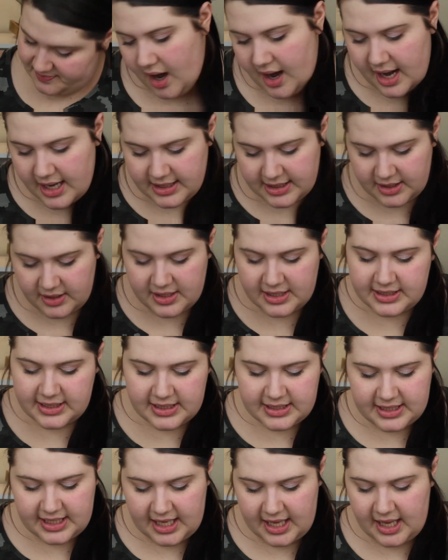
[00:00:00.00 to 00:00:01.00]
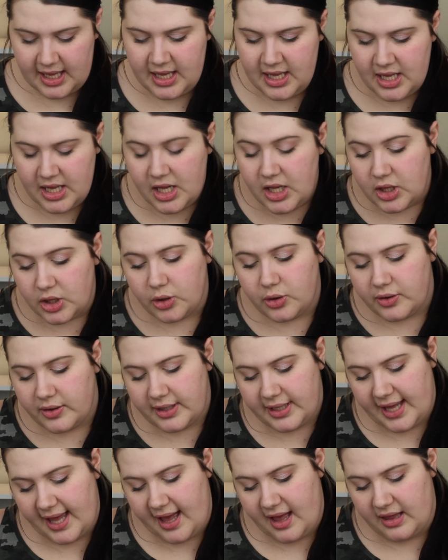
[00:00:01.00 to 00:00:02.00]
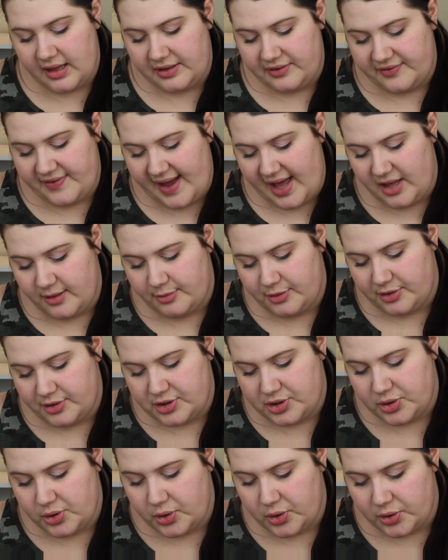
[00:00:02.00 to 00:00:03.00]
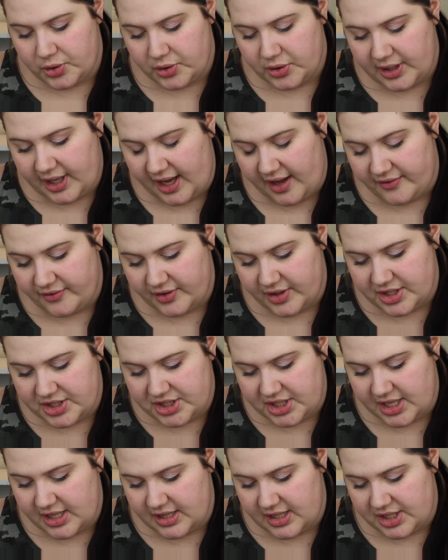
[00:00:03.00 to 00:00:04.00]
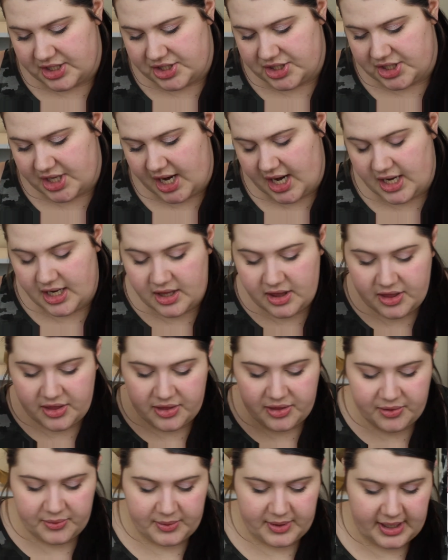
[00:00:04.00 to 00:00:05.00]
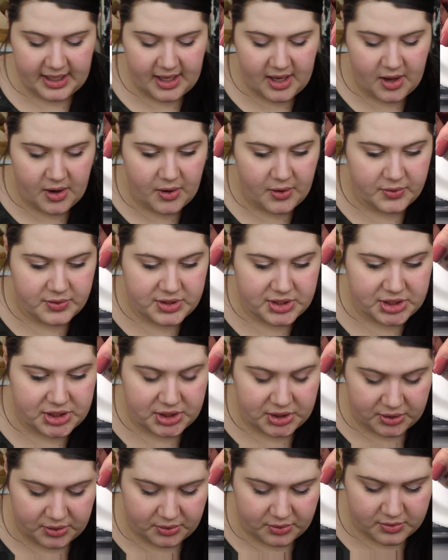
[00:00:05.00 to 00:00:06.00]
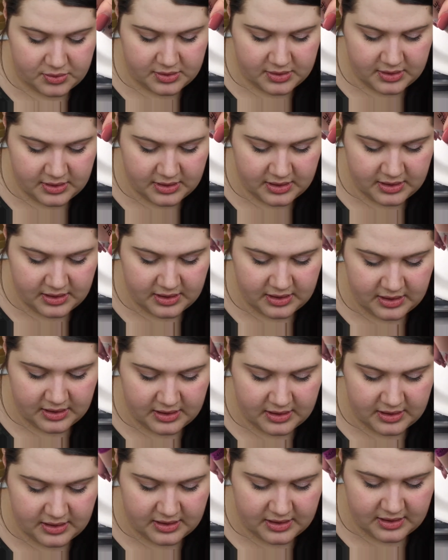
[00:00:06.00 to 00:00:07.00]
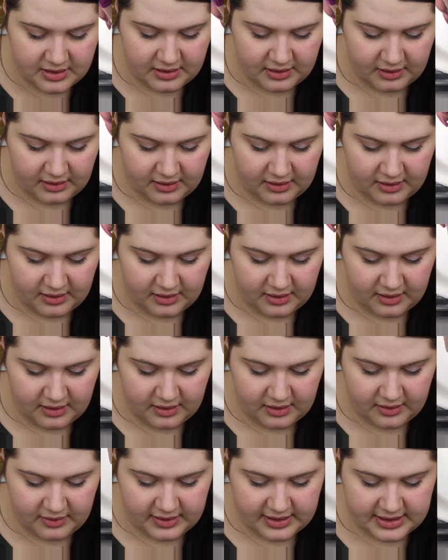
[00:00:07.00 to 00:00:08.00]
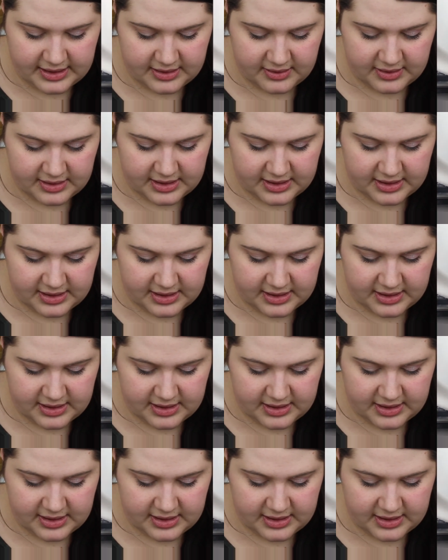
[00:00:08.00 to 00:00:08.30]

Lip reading: Alright, so this is the L'Oreal Infallible Total Coverage in the shade 302. Oh, that's so